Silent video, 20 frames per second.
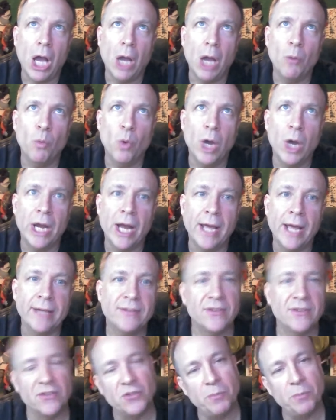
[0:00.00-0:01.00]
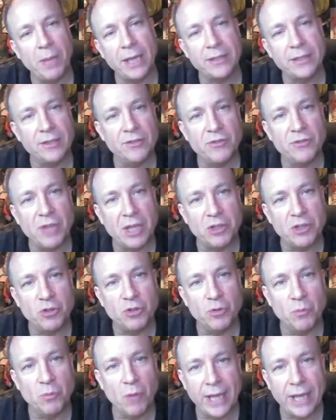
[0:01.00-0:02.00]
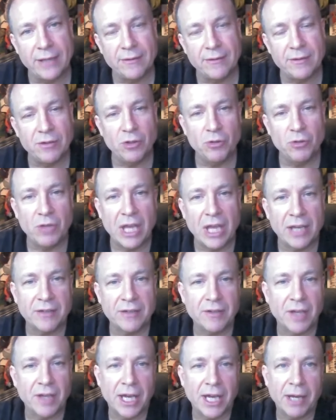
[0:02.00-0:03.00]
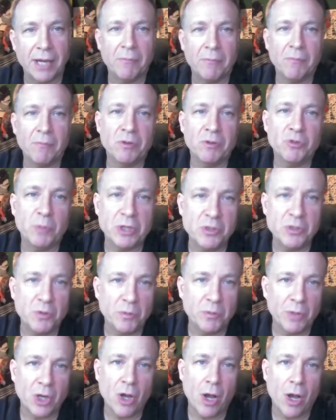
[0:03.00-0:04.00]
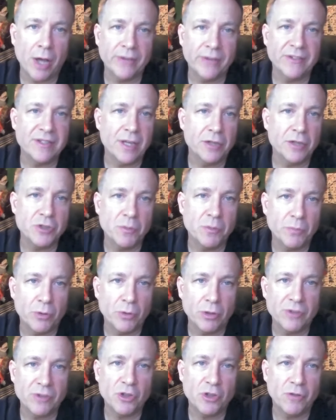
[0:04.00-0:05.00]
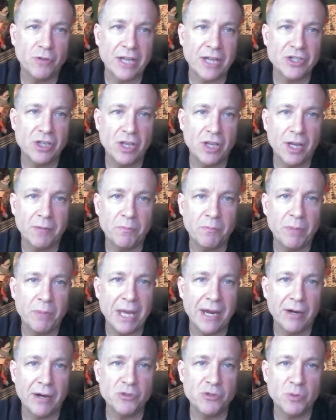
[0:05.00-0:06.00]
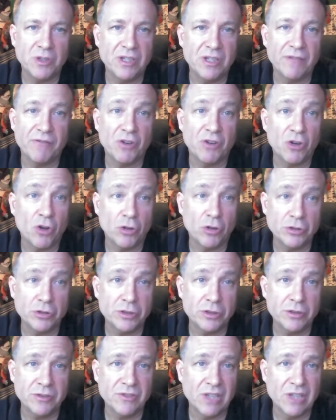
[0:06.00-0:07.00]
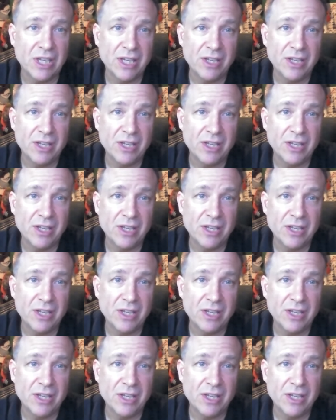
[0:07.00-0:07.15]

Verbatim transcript: what I suspect is that you might, you get, uh, especially with macaws, intelligent birds, so you actually get pairs with different cultures.